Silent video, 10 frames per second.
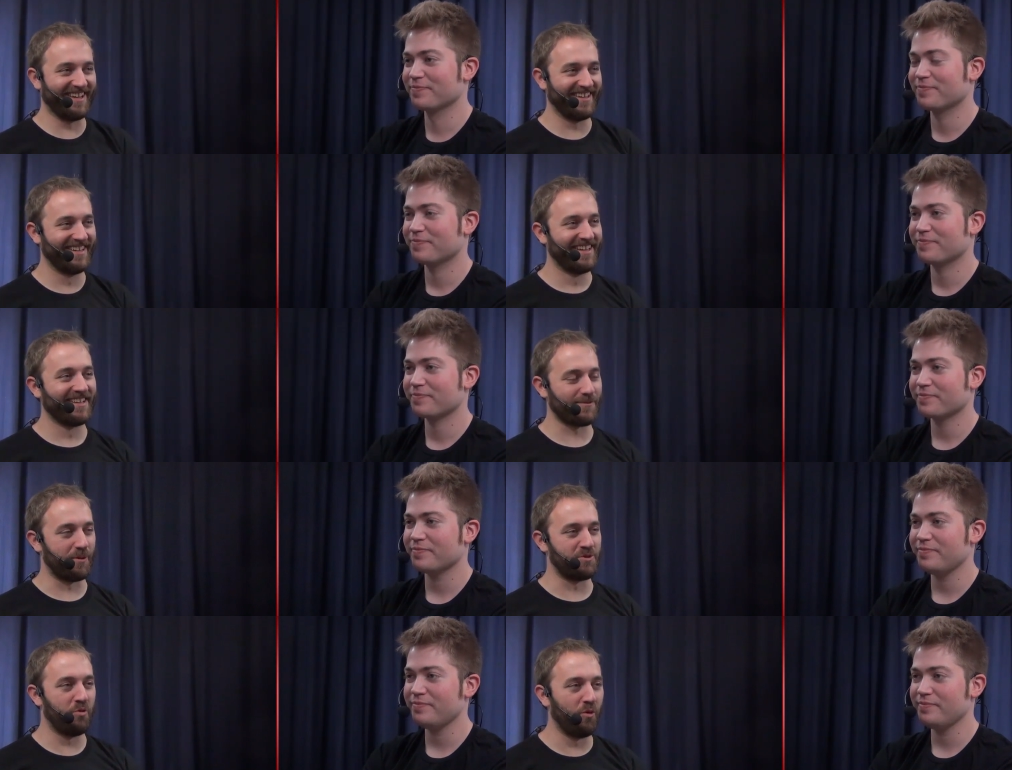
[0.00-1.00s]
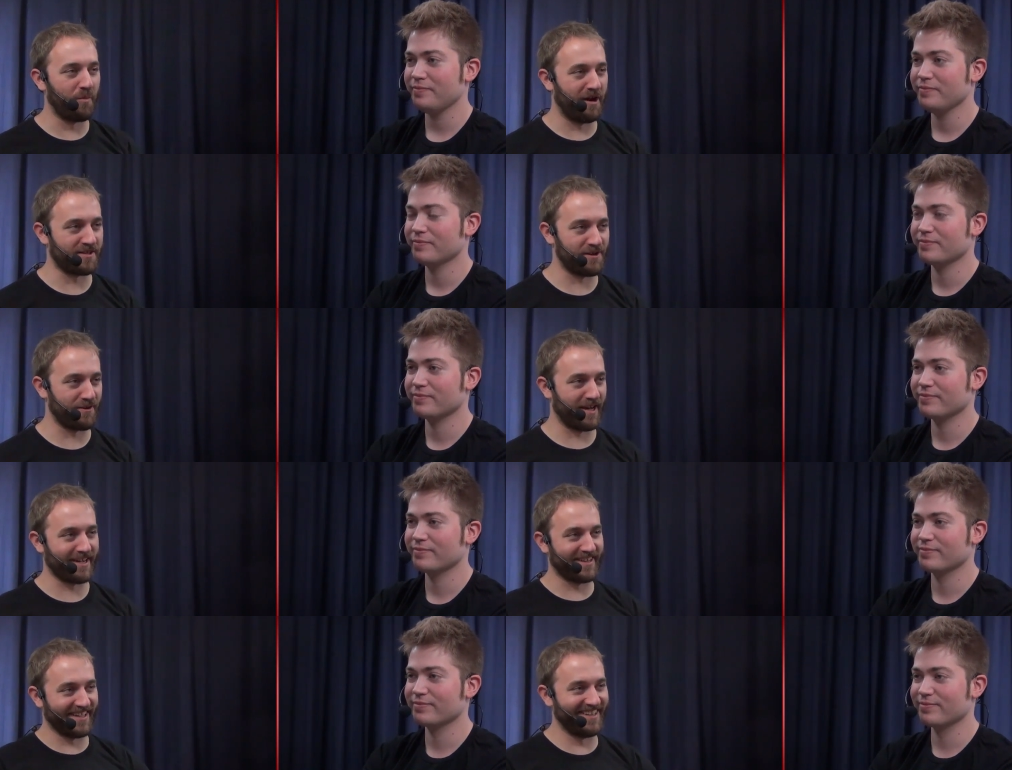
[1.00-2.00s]
Speaker 1: yeah, so put two mogs in your
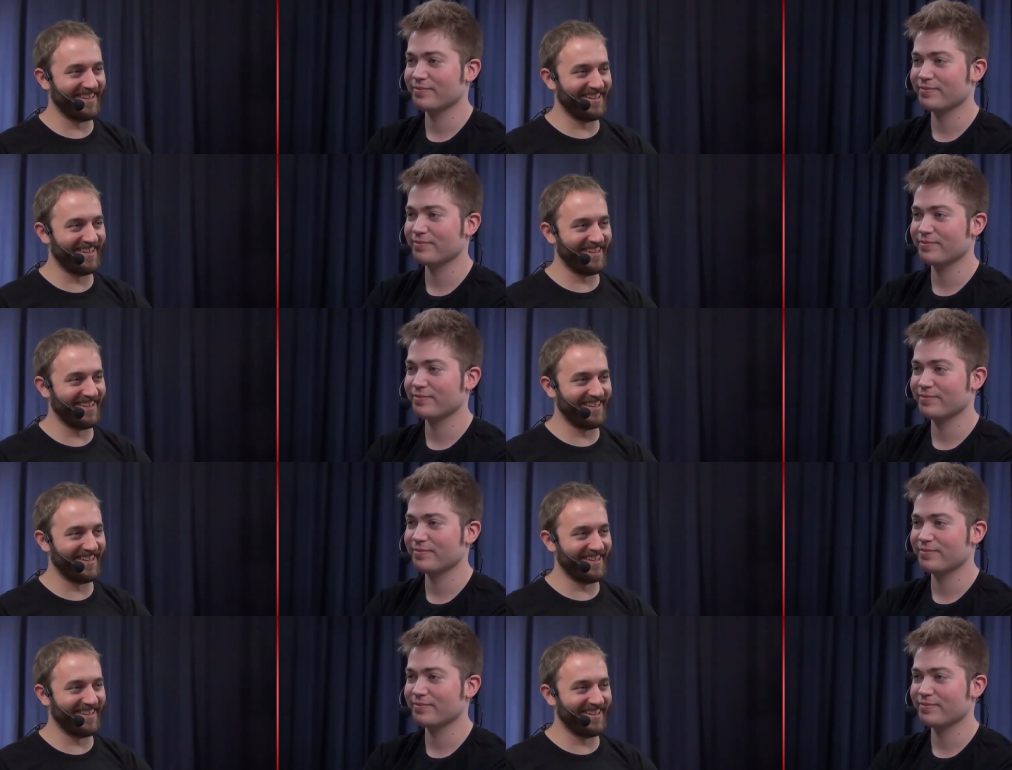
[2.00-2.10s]
deck, and then